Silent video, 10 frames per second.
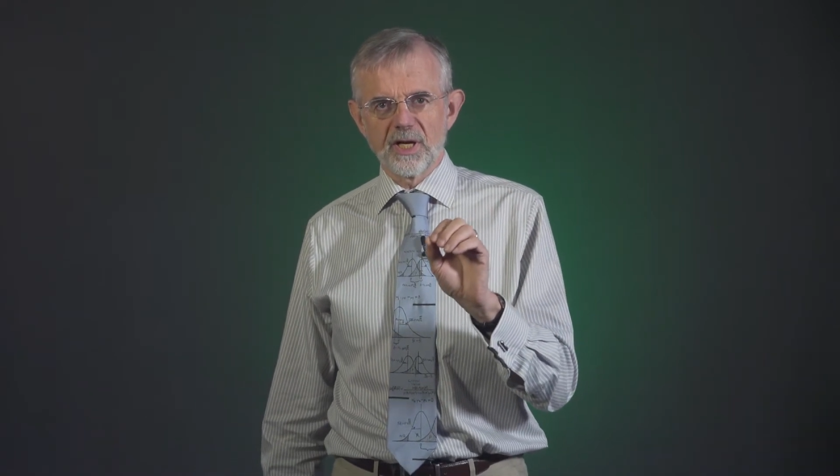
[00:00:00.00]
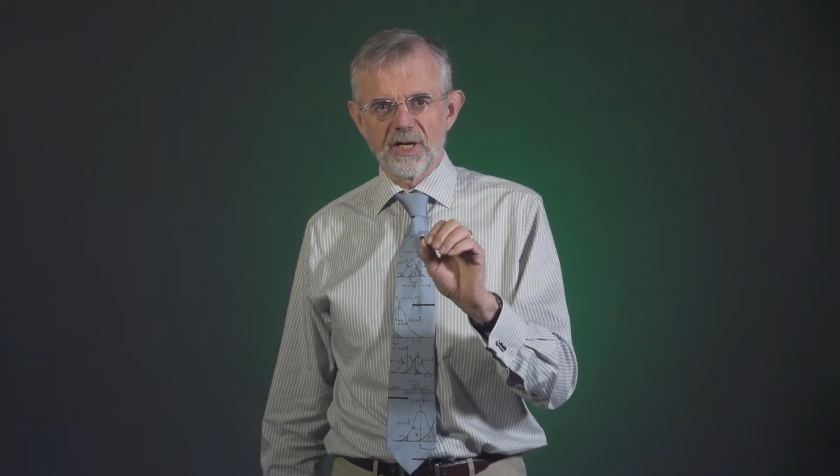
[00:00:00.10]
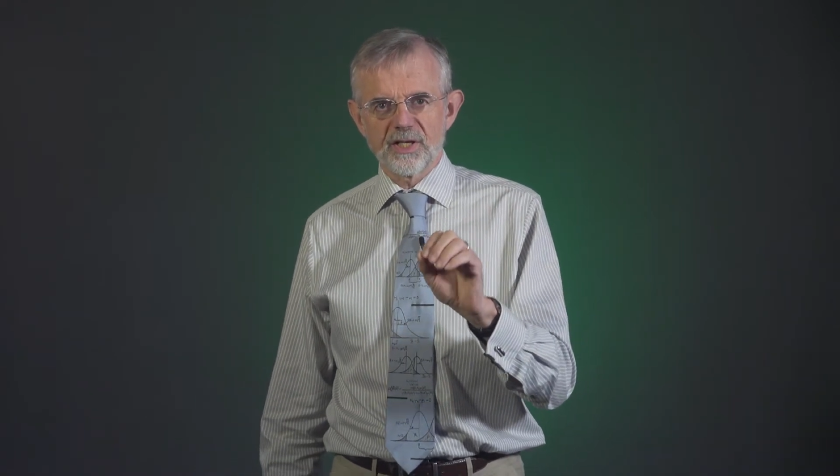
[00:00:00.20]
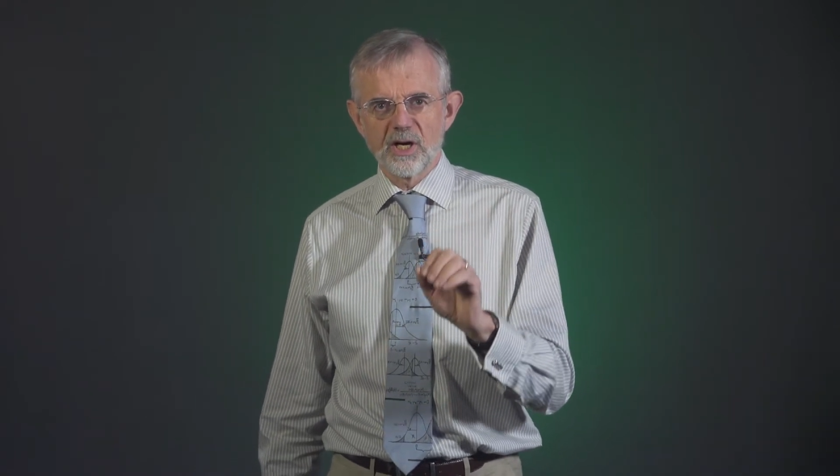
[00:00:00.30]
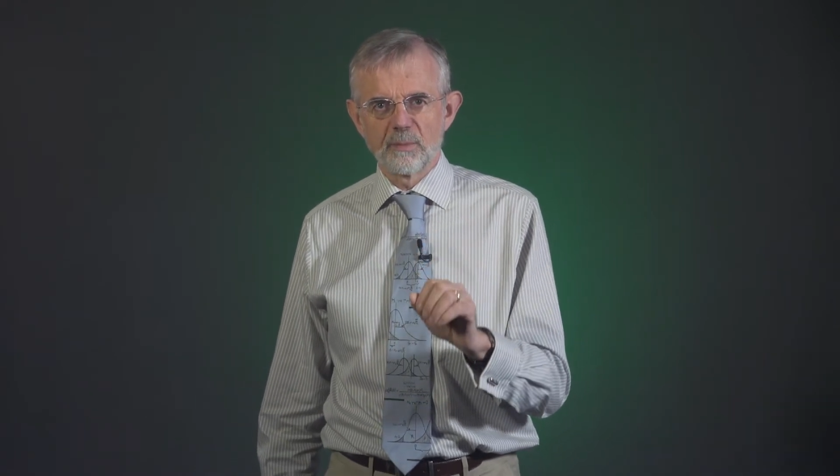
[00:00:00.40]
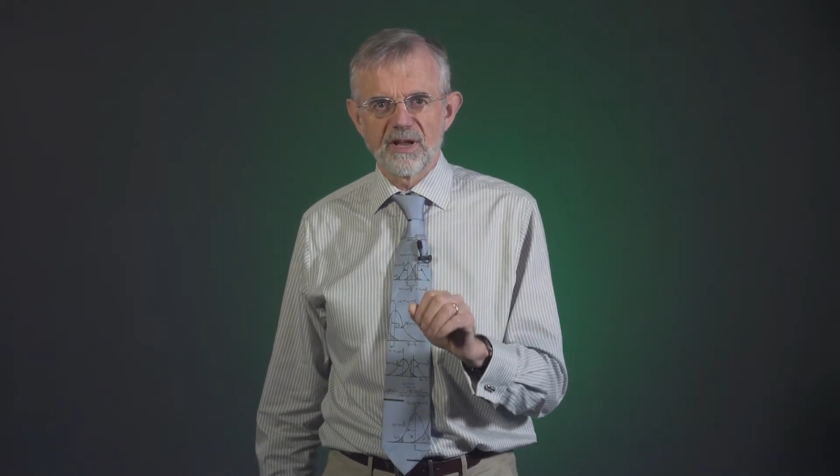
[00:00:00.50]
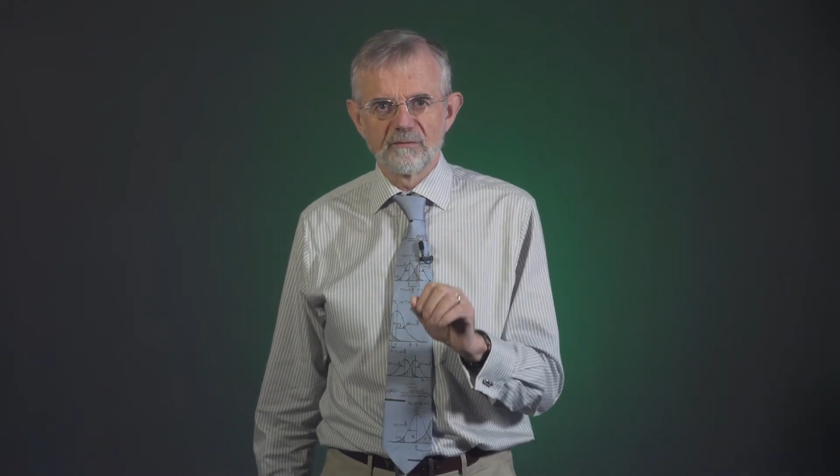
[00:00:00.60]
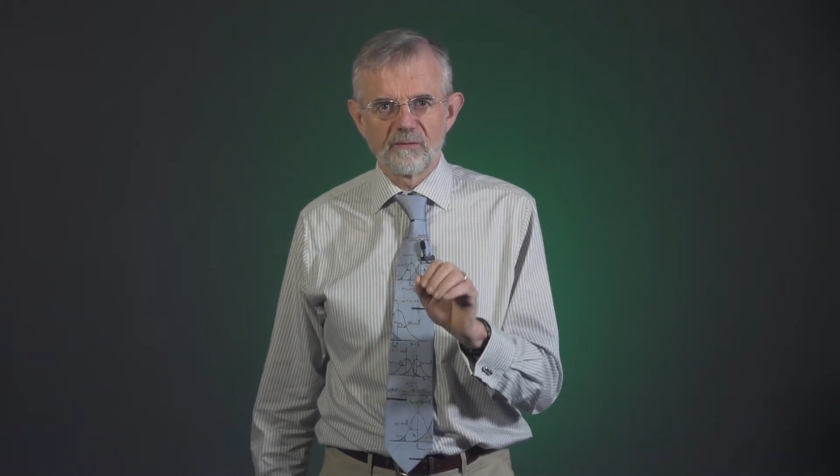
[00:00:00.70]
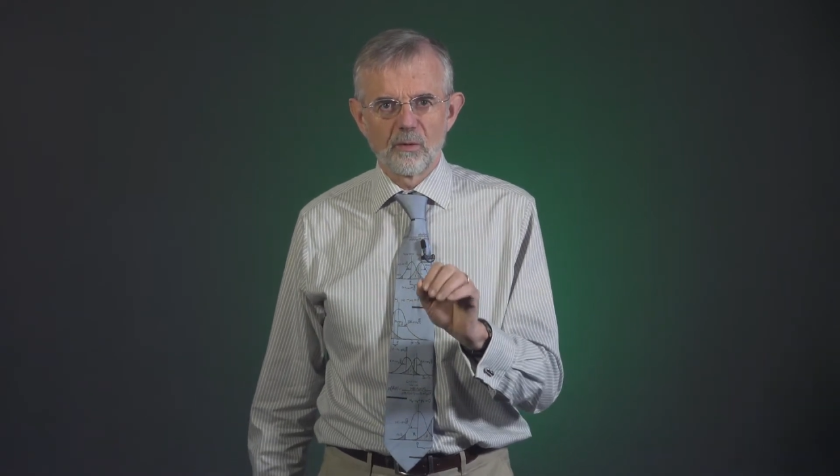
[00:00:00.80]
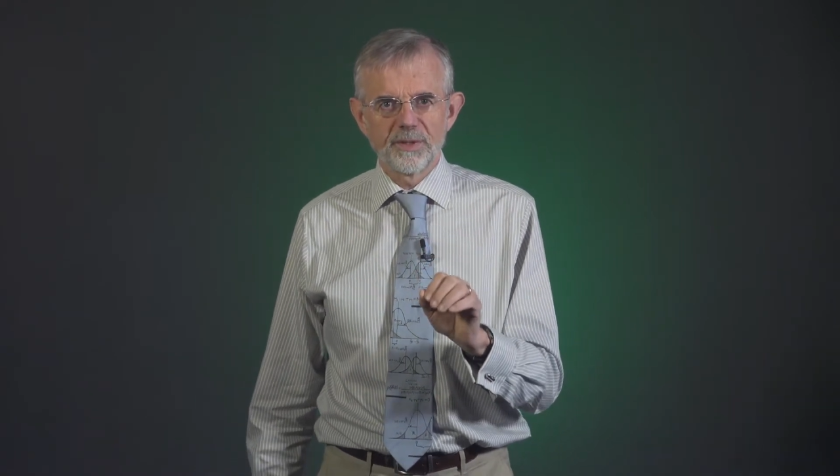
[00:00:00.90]
a terribly
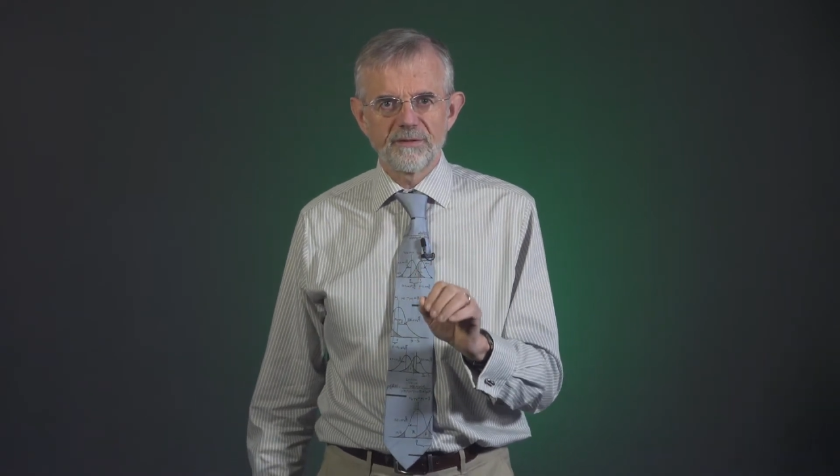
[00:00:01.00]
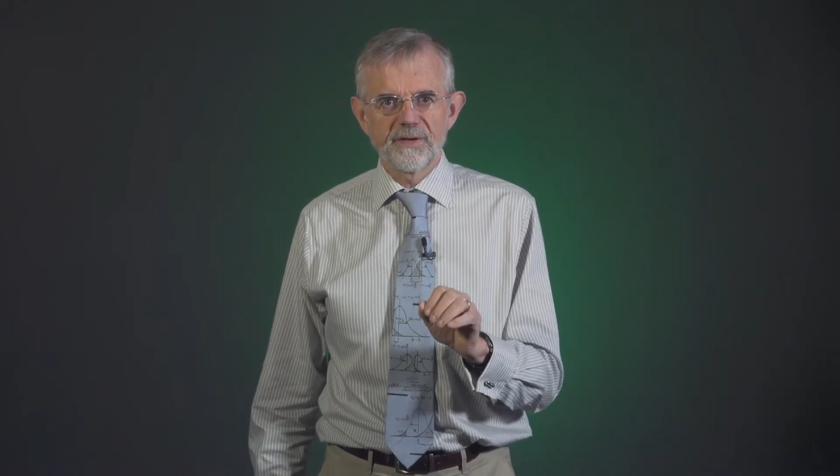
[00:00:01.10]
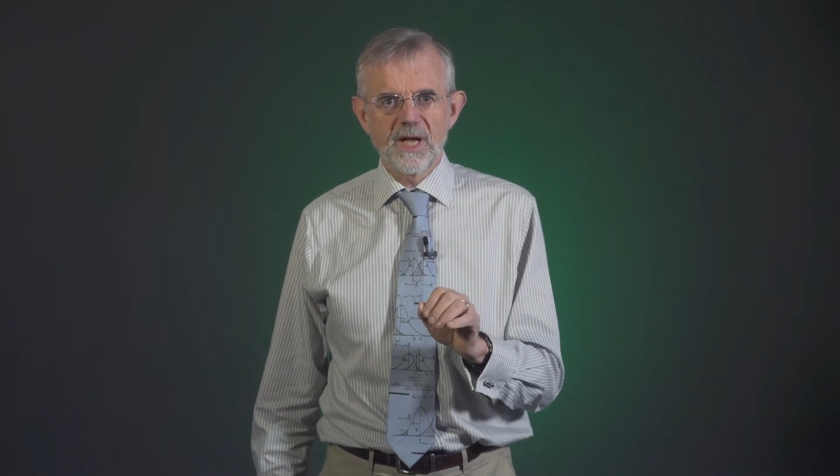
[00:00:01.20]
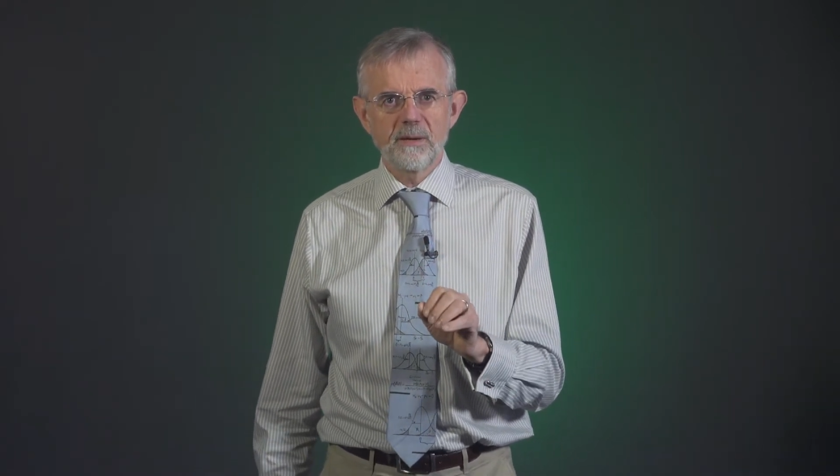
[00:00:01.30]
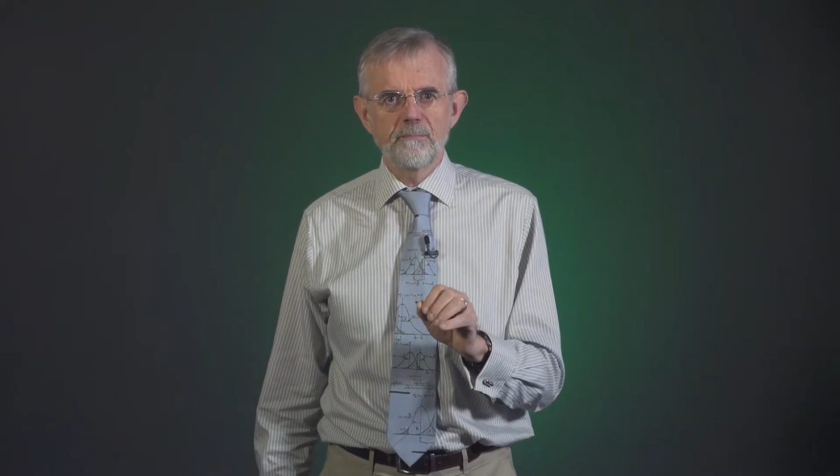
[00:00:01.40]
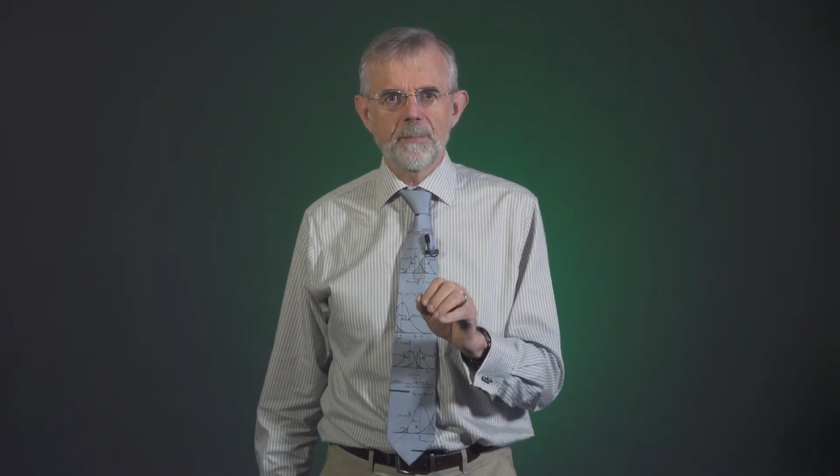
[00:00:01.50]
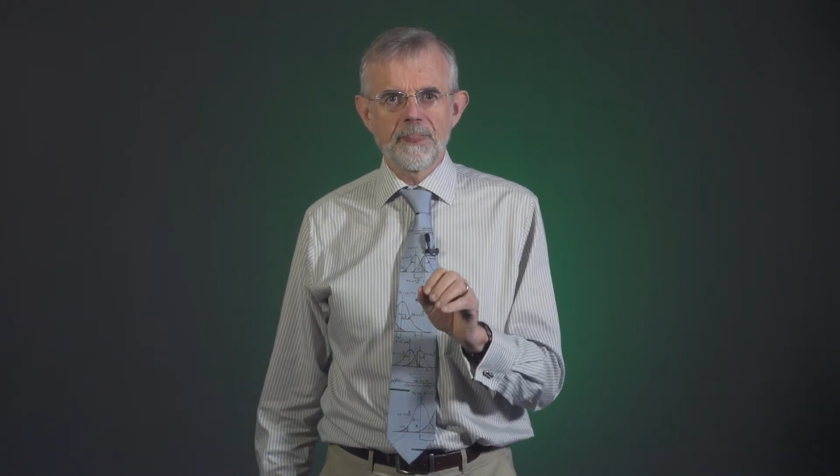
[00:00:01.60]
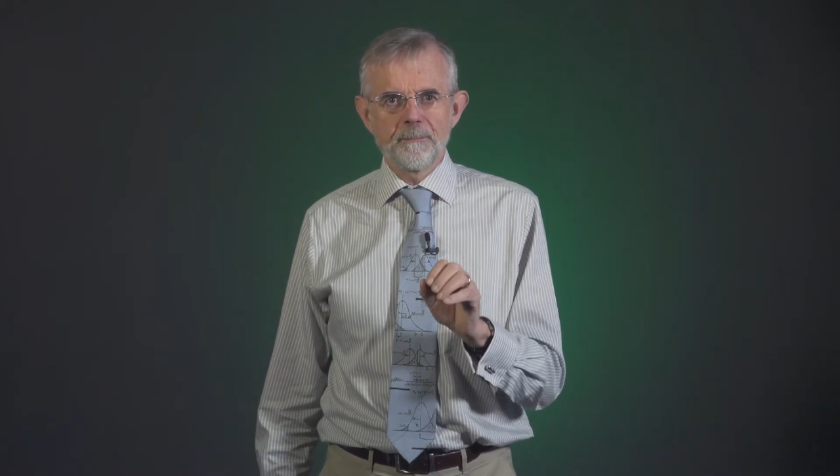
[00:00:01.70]
informative name.